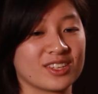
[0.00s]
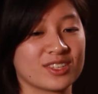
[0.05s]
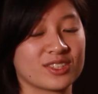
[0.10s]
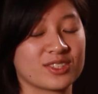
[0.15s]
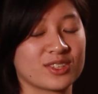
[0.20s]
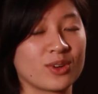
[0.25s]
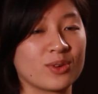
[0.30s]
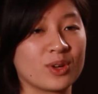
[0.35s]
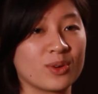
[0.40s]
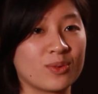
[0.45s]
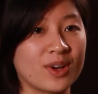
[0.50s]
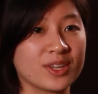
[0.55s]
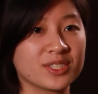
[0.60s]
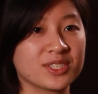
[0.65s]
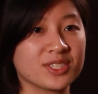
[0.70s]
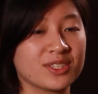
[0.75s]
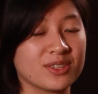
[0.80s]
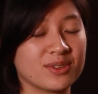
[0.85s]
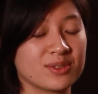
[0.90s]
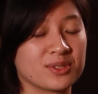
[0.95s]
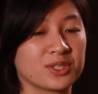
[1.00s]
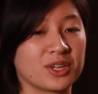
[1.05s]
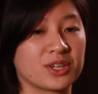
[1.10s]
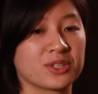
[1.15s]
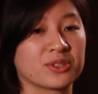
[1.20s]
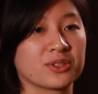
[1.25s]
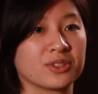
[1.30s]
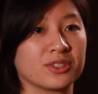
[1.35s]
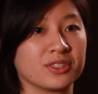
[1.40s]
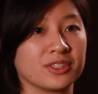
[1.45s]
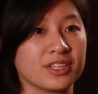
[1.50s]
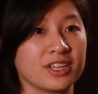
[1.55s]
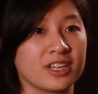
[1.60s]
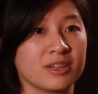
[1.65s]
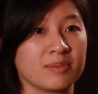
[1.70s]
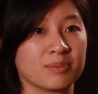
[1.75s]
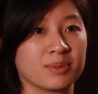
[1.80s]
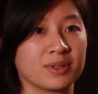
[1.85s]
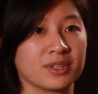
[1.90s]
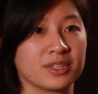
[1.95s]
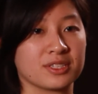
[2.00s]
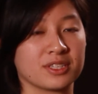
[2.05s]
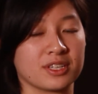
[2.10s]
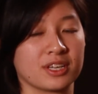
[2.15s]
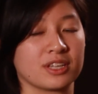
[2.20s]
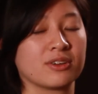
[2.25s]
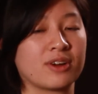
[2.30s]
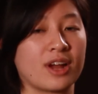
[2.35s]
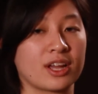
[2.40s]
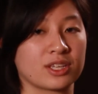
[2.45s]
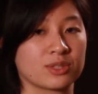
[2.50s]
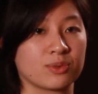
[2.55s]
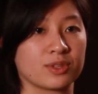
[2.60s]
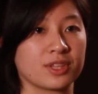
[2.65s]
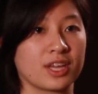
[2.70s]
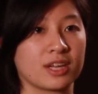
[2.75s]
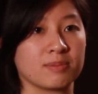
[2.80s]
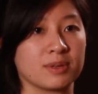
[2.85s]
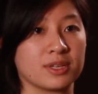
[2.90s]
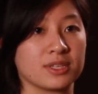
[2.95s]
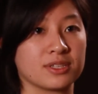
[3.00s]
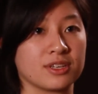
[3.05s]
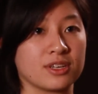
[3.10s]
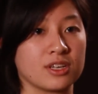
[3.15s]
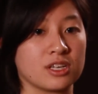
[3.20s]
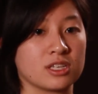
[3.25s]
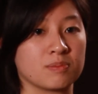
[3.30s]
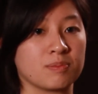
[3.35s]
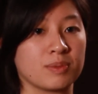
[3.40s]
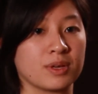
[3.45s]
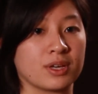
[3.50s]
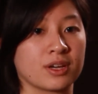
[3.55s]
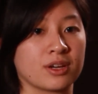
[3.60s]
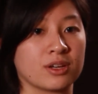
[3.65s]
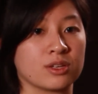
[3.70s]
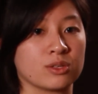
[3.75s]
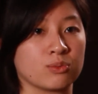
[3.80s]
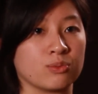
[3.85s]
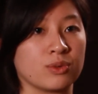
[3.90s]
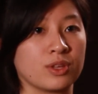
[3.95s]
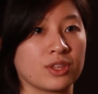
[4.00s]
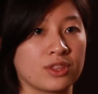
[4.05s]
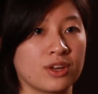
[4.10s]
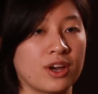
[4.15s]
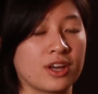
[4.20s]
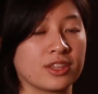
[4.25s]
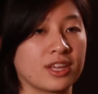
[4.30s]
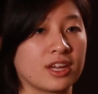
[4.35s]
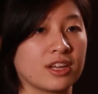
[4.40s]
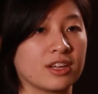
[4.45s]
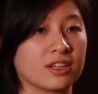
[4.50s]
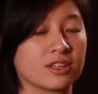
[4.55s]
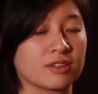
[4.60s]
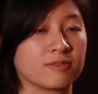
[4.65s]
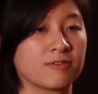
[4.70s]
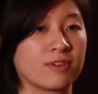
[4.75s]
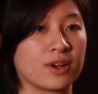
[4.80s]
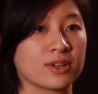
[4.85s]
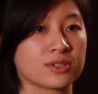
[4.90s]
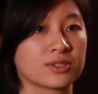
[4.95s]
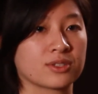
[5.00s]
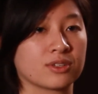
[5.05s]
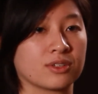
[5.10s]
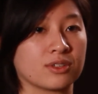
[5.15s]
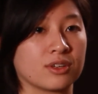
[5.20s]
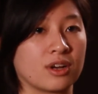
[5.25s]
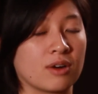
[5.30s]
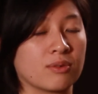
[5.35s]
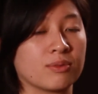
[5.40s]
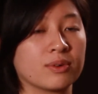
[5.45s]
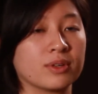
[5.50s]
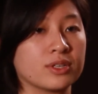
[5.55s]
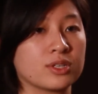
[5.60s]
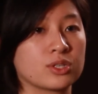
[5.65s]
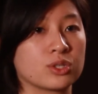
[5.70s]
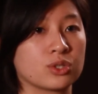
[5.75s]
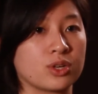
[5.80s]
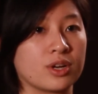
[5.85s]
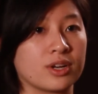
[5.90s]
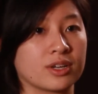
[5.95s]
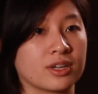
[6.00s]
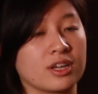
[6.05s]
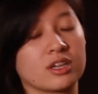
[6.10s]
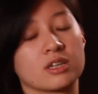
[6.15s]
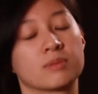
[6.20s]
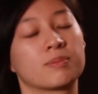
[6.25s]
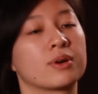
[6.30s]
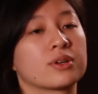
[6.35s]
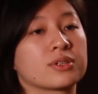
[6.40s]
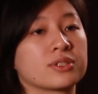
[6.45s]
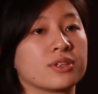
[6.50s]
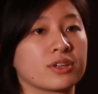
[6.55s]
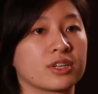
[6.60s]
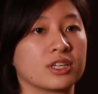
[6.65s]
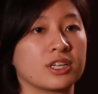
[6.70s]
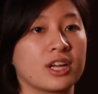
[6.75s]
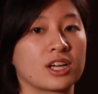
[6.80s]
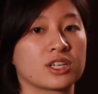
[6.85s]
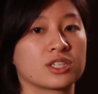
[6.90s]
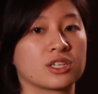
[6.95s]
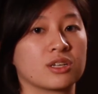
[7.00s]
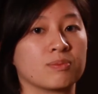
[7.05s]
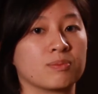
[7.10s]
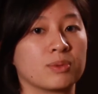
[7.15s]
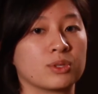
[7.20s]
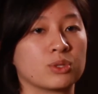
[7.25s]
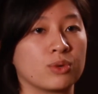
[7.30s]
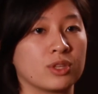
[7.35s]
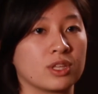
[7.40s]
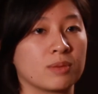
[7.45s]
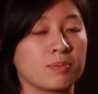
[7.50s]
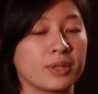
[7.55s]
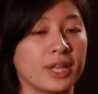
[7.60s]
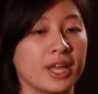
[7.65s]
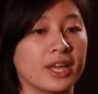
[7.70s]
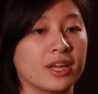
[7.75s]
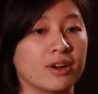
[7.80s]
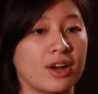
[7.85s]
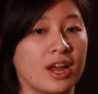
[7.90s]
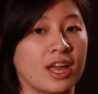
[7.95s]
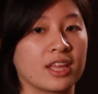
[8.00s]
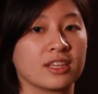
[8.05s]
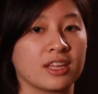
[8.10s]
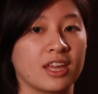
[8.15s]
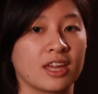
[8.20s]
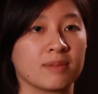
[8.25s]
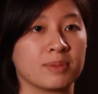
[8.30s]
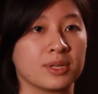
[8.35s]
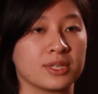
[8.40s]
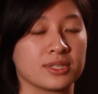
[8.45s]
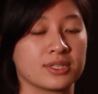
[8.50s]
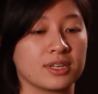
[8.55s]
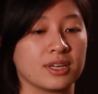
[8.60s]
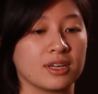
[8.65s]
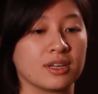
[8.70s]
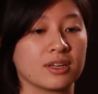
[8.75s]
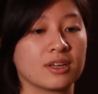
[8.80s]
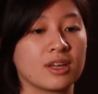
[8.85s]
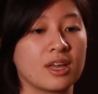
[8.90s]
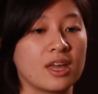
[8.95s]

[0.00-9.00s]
So we want to use gestural input to interact with NPCs because we thought that it could foster a really strong interpersonal connection between the player and the NPC.